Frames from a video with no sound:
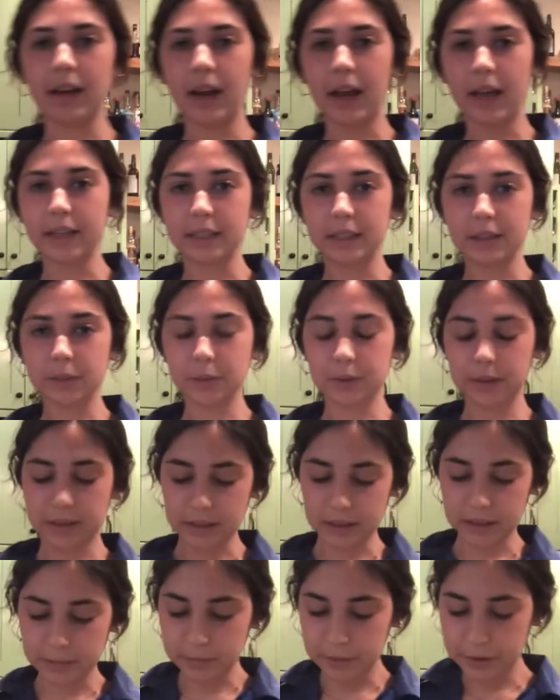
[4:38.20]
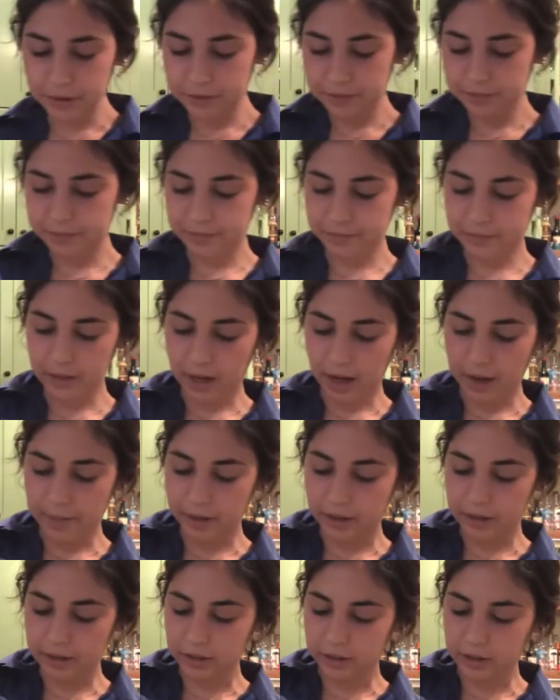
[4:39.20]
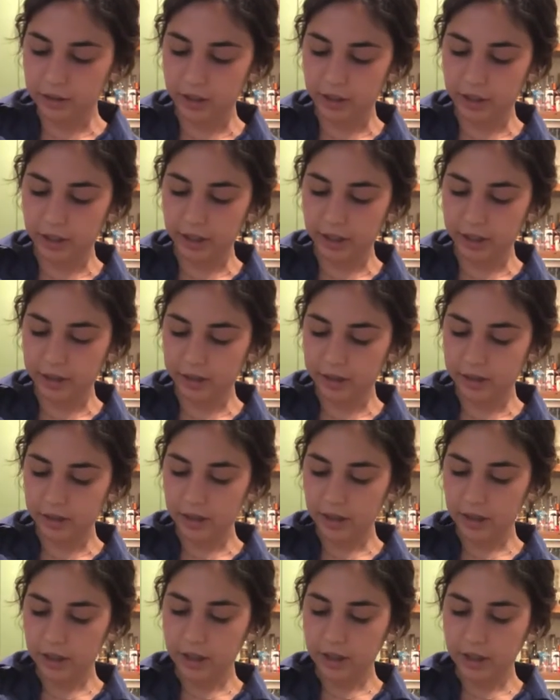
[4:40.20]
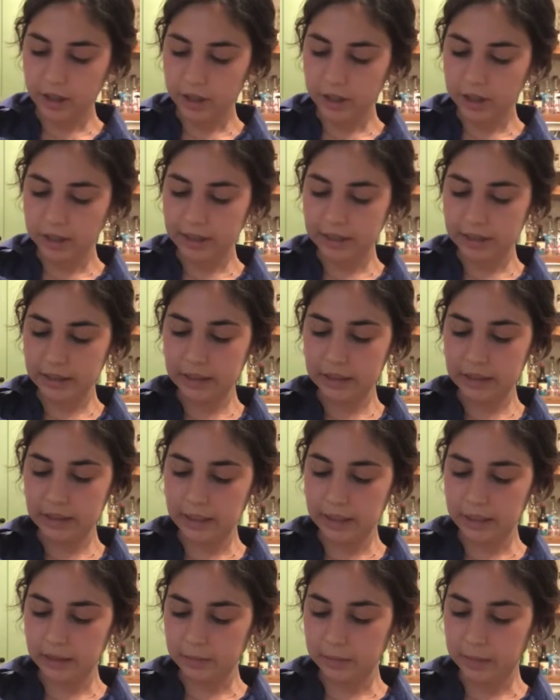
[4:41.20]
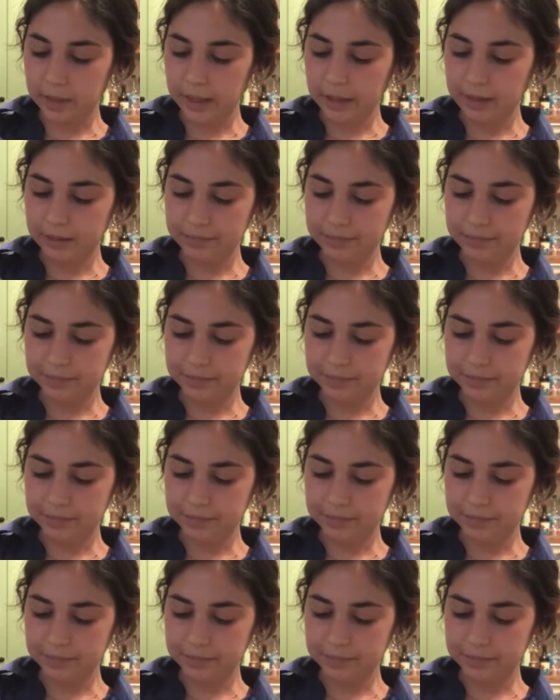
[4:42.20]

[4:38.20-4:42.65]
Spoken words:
nice wooden spoon. I'm gonna stir it just a little bit.